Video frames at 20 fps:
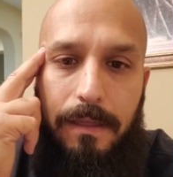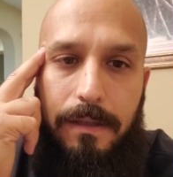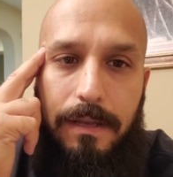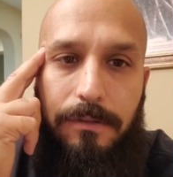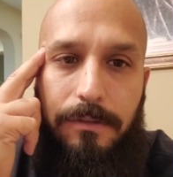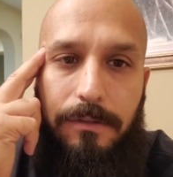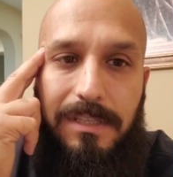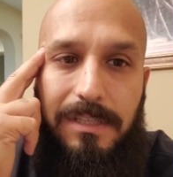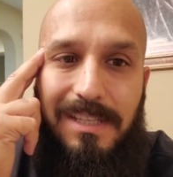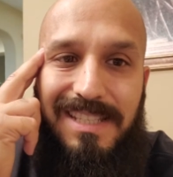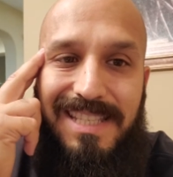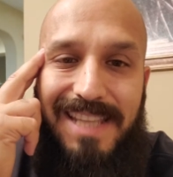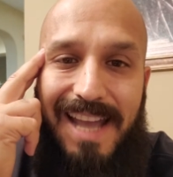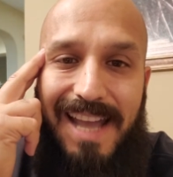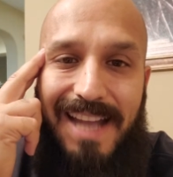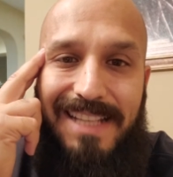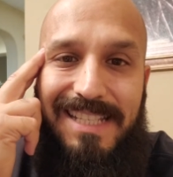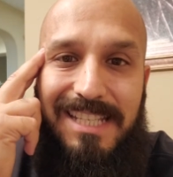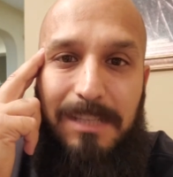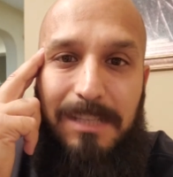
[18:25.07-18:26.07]
Now, this is
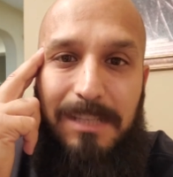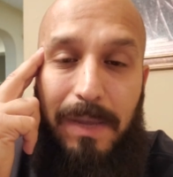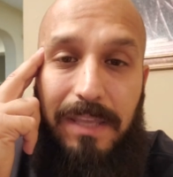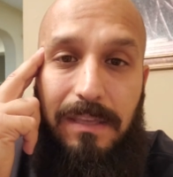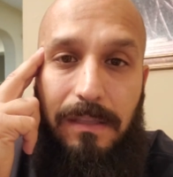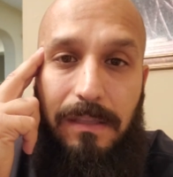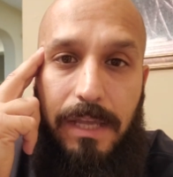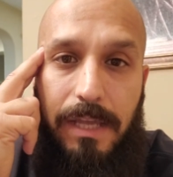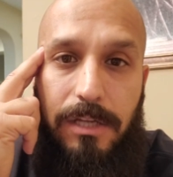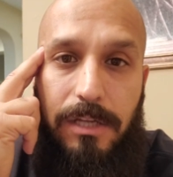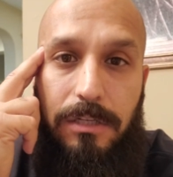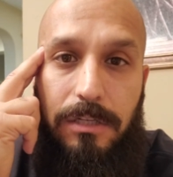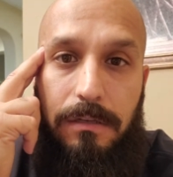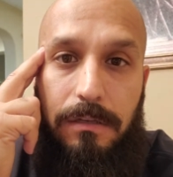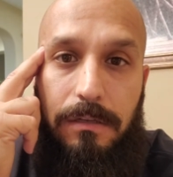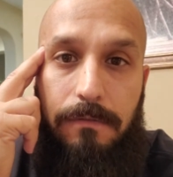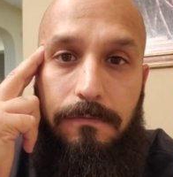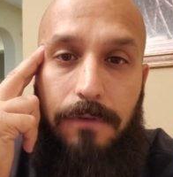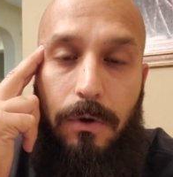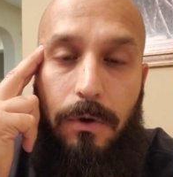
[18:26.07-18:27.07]
not
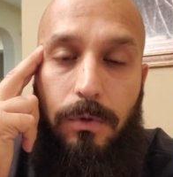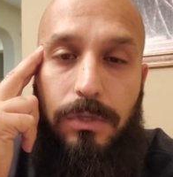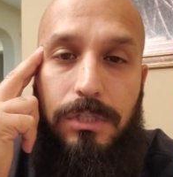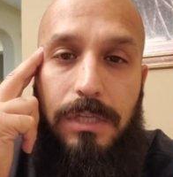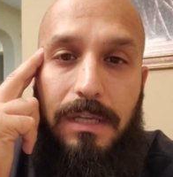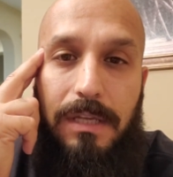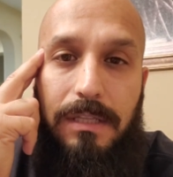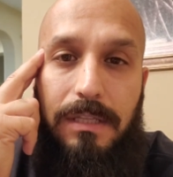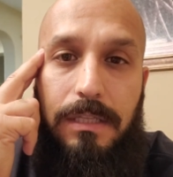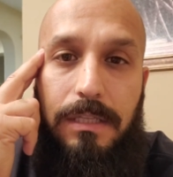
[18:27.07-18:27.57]
speculation, folks.